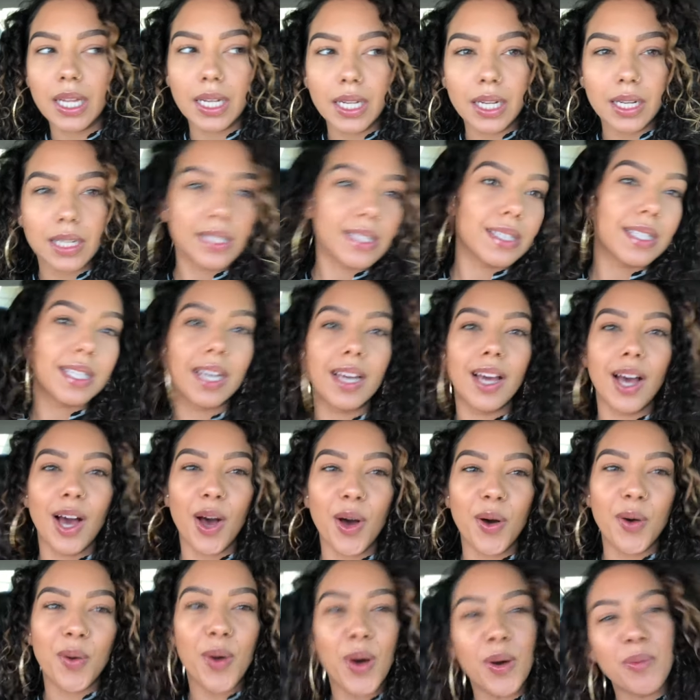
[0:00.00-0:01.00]
It needed to
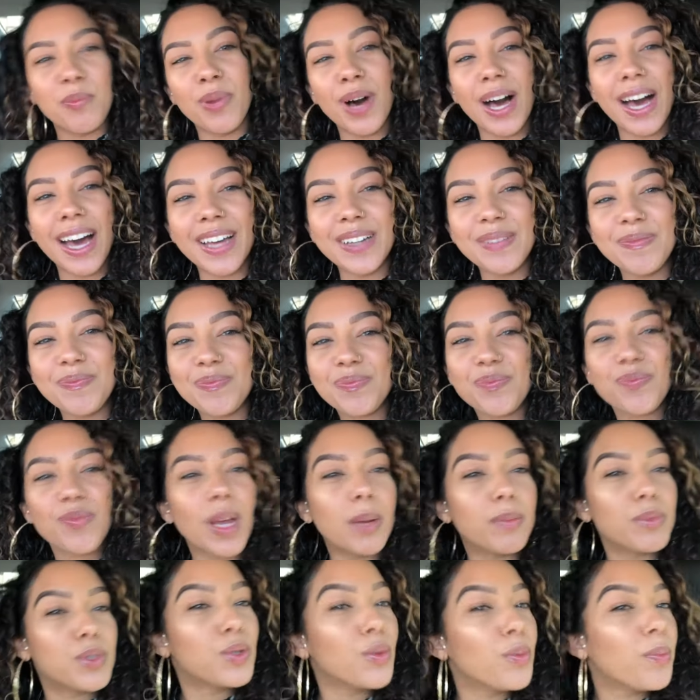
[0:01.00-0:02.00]
go, but
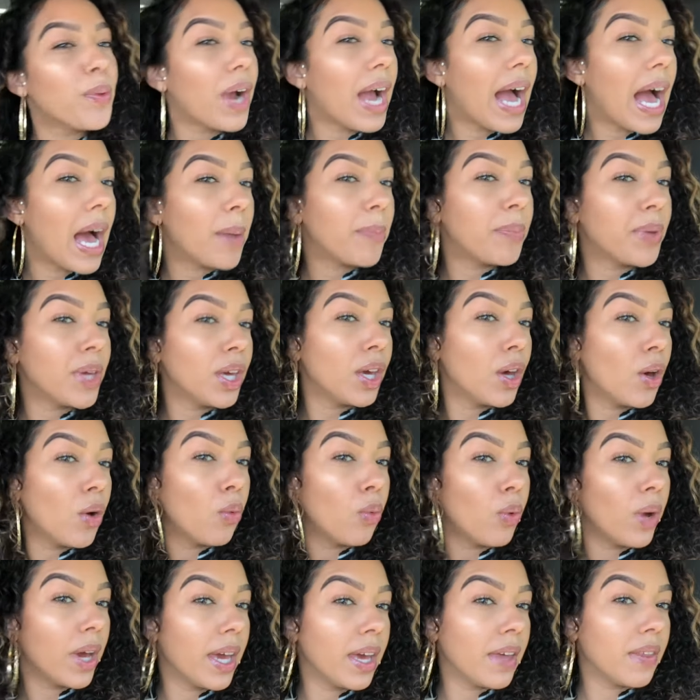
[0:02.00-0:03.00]
I'm super happy
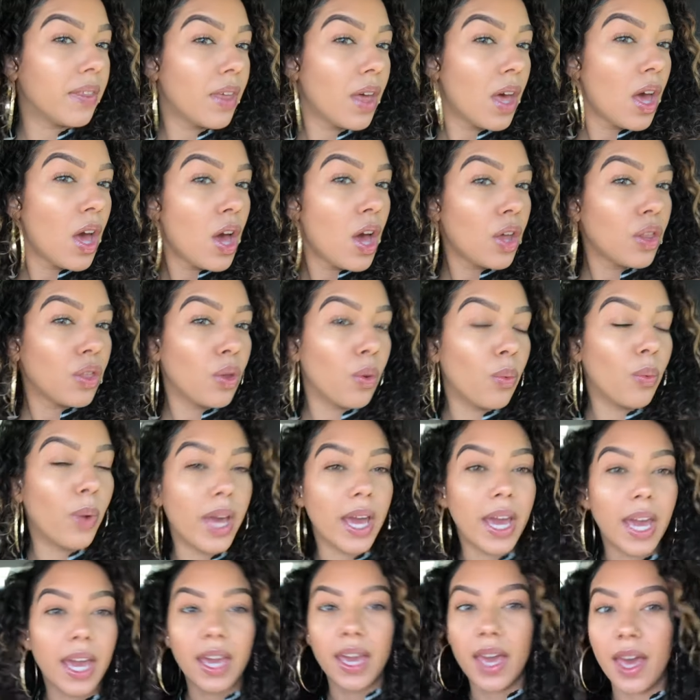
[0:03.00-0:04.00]
with the
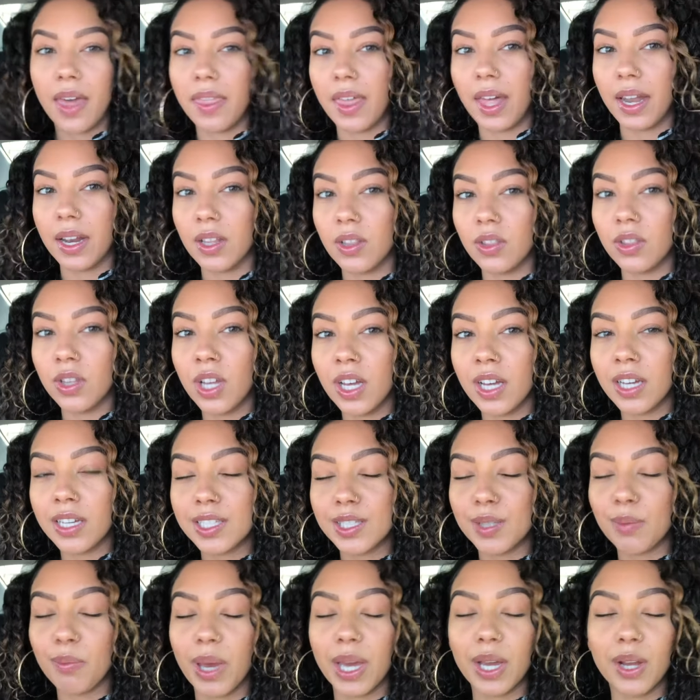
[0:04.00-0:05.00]
way that it
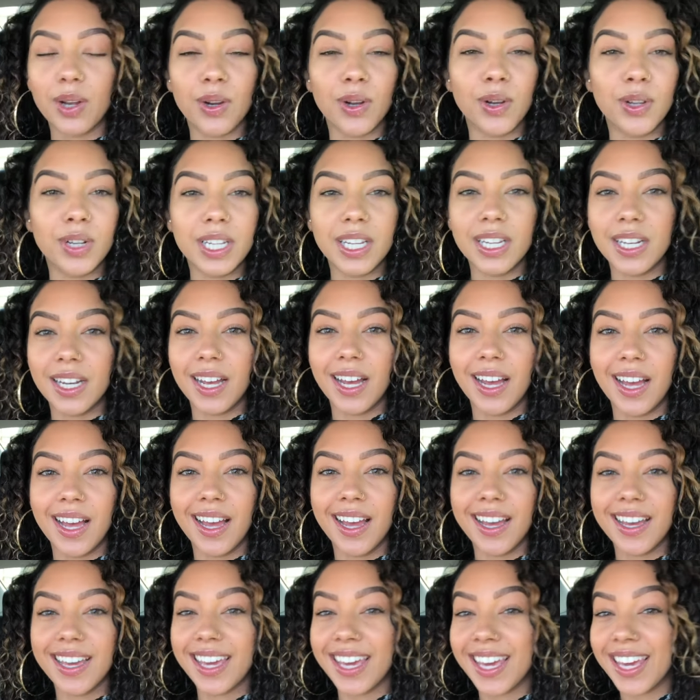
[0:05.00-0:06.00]
looks. My girl
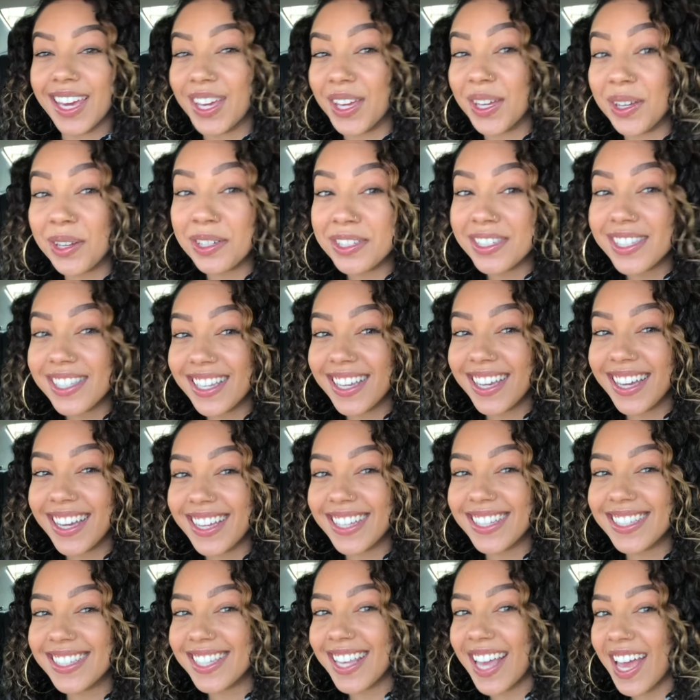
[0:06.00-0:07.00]
Nina killed
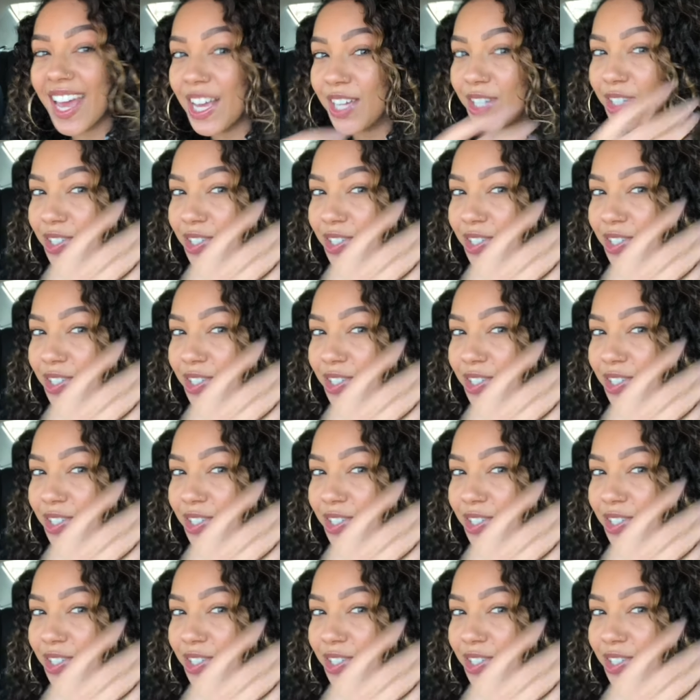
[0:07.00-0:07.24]
it.